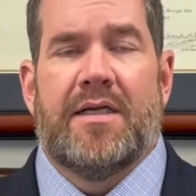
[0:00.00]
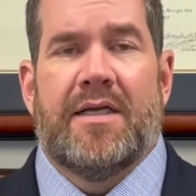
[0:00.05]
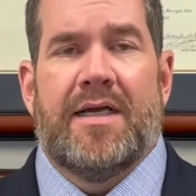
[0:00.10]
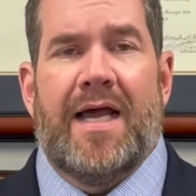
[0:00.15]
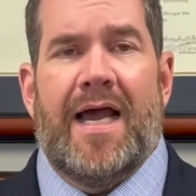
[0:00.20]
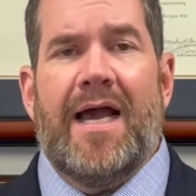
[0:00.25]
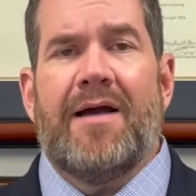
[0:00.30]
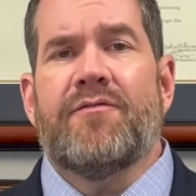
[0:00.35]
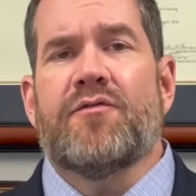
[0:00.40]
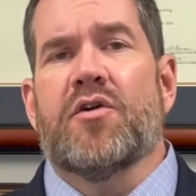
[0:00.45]

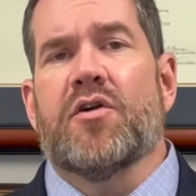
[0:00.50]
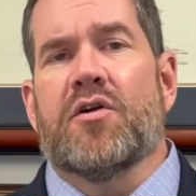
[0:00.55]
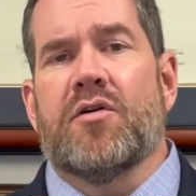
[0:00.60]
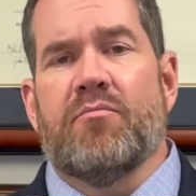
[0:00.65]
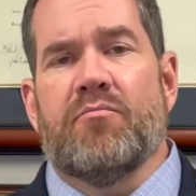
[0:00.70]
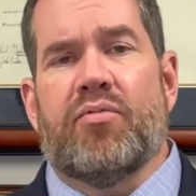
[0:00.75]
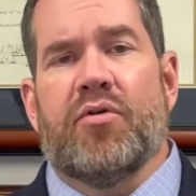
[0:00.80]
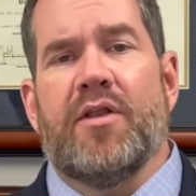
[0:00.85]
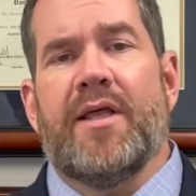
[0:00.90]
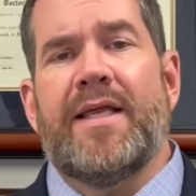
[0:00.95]
After
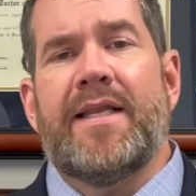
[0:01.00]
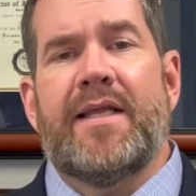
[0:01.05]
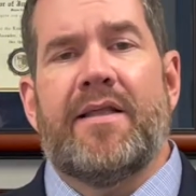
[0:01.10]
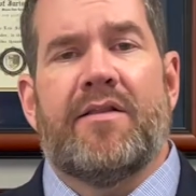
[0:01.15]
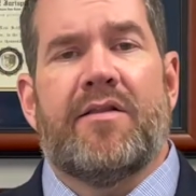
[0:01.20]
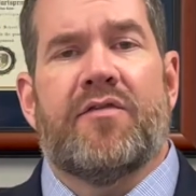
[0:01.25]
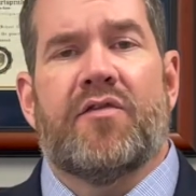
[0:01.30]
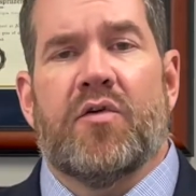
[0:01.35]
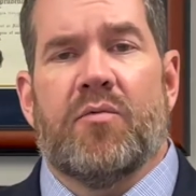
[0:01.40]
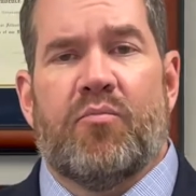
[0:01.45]
completing
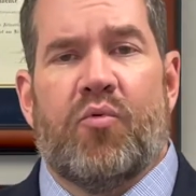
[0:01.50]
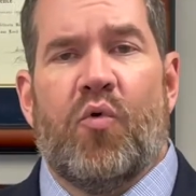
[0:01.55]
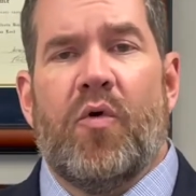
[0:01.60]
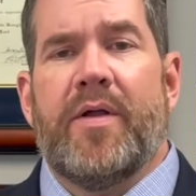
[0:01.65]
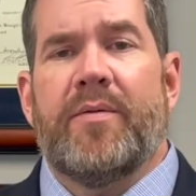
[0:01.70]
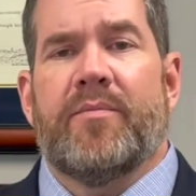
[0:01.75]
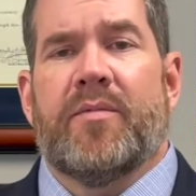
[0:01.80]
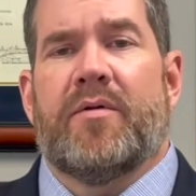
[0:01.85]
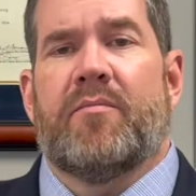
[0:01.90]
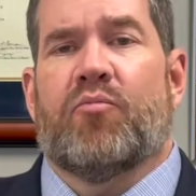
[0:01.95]
this
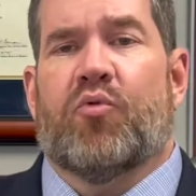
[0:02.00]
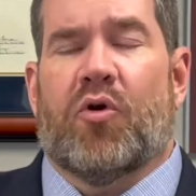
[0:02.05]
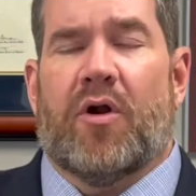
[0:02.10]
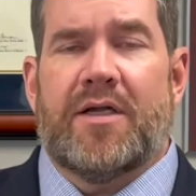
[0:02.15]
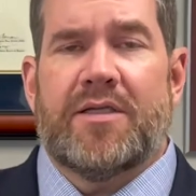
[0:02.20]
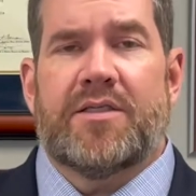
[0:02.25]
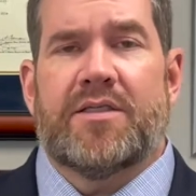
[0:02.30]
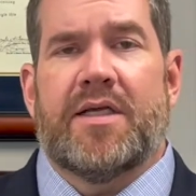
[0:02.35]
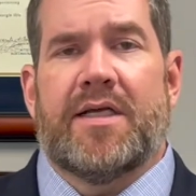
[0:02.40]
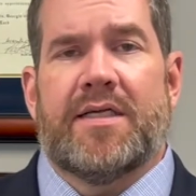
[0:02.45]
appointment
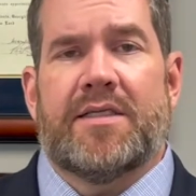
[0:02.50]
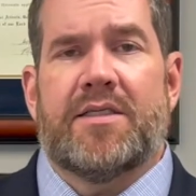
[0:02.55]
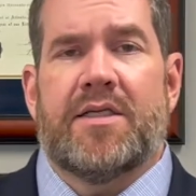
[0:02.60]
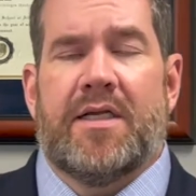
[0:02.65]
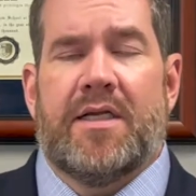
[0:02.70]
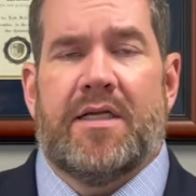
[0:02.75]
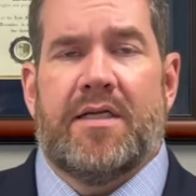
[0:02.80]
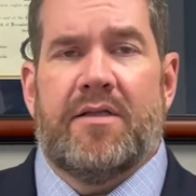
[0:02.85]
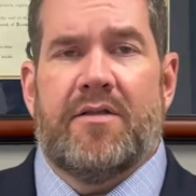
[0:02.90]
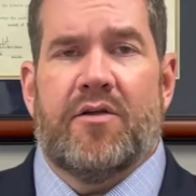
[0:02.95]
process,
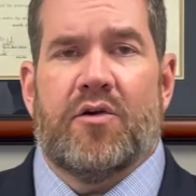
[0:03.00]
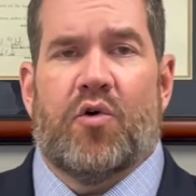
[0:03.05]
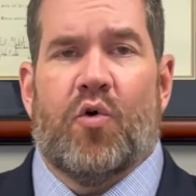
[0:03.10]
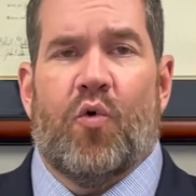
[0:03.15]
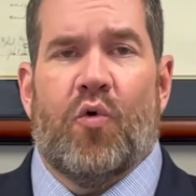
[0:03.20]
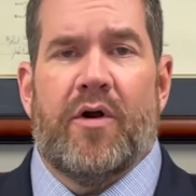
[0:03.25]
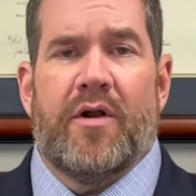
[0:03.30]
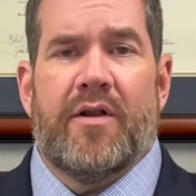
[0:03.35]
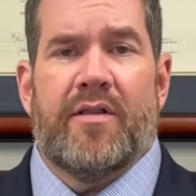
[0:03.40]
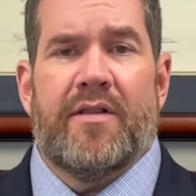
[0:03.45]
the
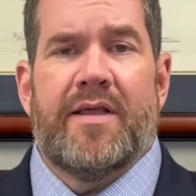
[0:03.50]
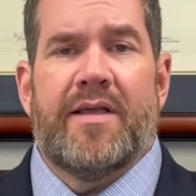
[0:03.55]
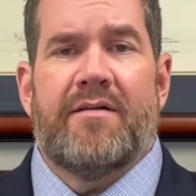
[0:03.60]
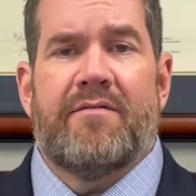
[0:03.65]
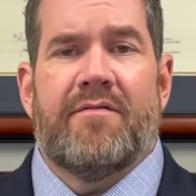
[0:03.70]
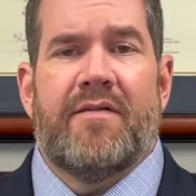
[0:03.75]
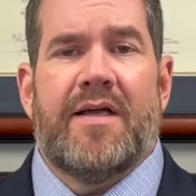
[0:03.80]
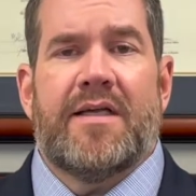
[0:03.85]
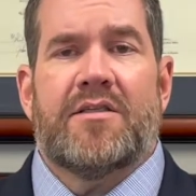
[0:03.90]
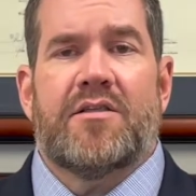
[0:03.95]
court then
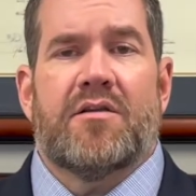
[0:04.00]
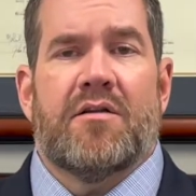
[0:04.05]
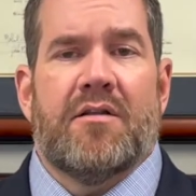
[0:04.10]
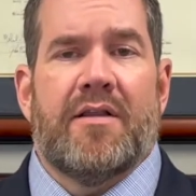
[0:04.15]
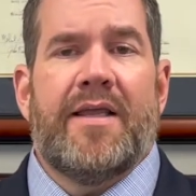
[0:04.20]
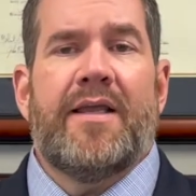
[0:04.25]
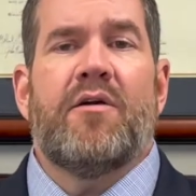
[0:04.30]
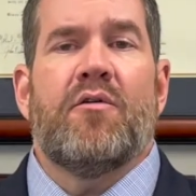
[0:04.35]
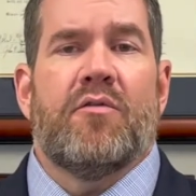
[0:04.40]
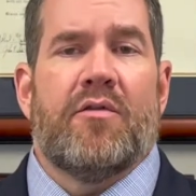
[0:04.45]
vests
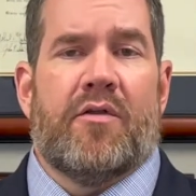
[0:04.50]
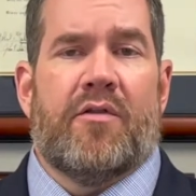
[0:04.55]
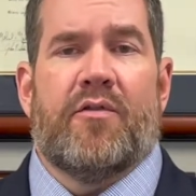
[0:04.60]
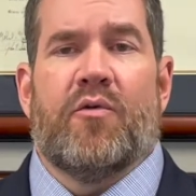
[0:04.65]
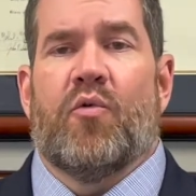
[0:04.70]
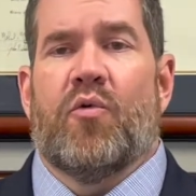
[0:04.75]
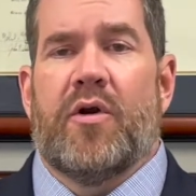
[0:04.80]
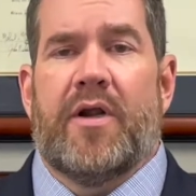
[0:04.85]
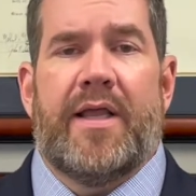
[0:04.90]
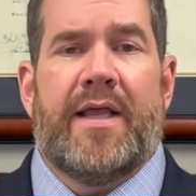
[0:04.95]
legal
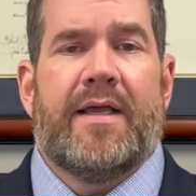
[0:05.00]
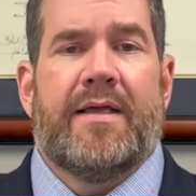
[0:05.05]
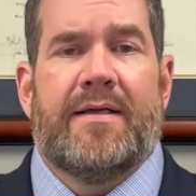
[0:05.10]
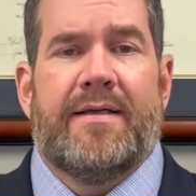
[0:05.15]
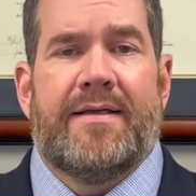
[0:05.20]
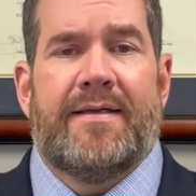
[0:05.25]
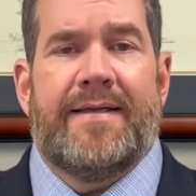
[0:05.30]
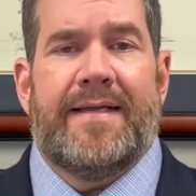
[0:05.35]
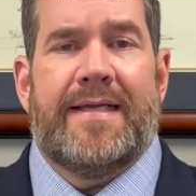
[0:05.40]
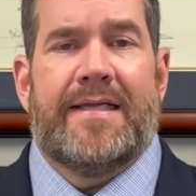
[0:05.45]
authority
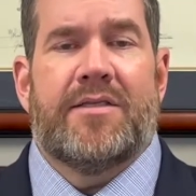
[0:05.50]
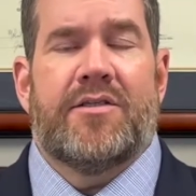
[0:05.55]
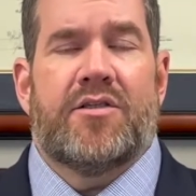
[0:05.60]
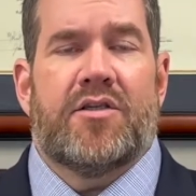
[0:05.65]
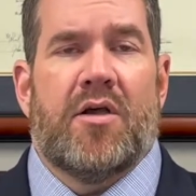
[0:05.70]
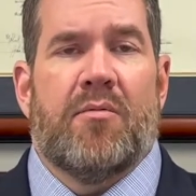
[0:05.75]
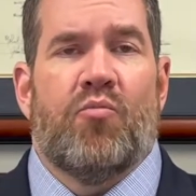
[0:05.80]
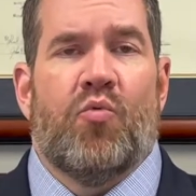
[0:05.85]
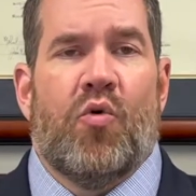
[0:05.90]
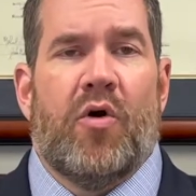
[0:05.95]
in
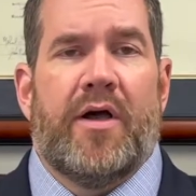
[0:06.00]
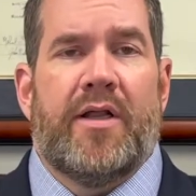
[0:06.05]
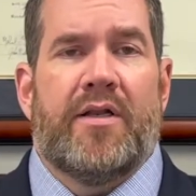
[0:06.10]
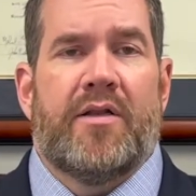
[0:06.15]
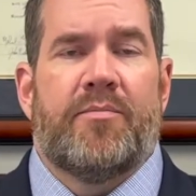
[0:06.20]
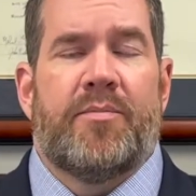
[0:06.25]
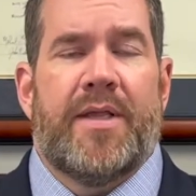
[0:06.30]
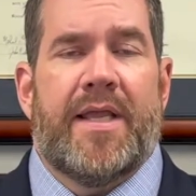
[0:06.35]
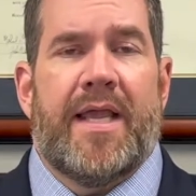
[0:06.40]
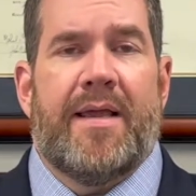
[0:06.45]
someone to
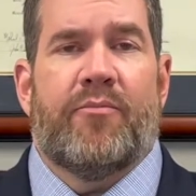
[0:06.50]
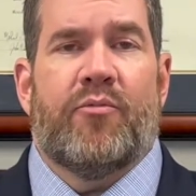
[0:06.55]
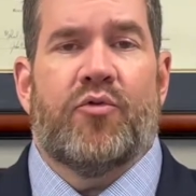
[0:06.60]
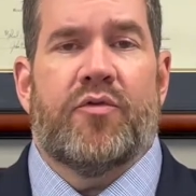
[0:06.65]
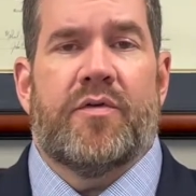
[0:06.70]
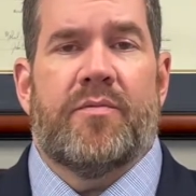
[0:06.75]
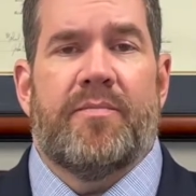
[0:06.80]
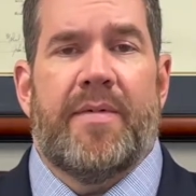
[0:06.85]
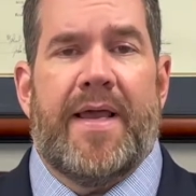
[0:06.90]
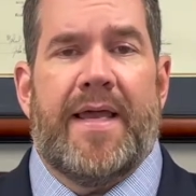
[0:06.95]
be able to
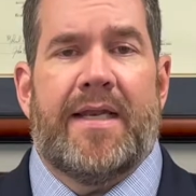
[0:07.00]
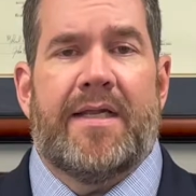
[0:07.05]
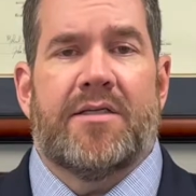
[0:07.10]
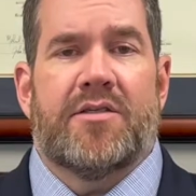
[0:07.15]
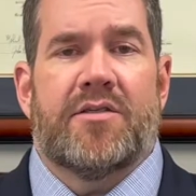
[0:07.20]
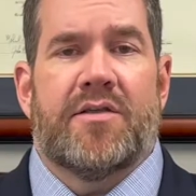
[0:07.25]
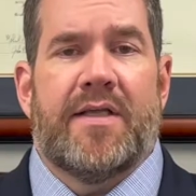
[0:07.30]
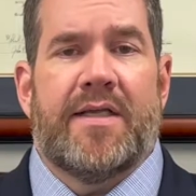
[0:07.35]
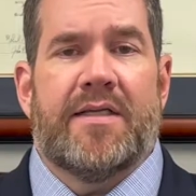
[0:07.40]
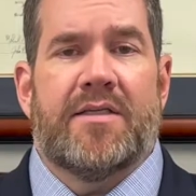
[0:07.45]
manage
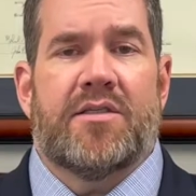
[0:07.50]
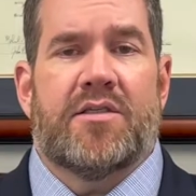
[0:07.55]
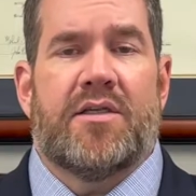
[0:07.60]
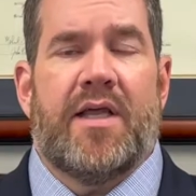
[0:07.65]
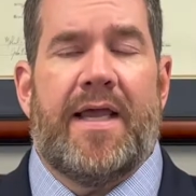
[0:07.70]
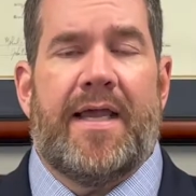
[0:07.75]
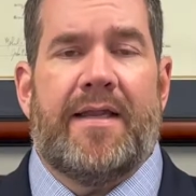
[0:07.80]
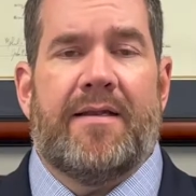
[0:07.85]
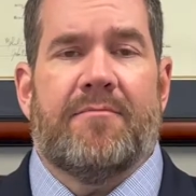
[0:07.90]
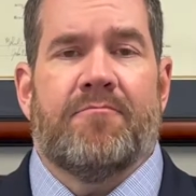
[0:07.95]
the
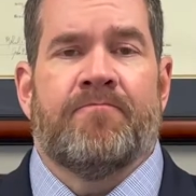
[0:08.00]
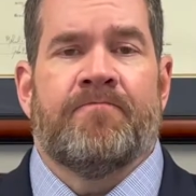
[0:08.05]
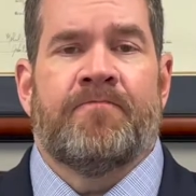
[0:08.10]
estate.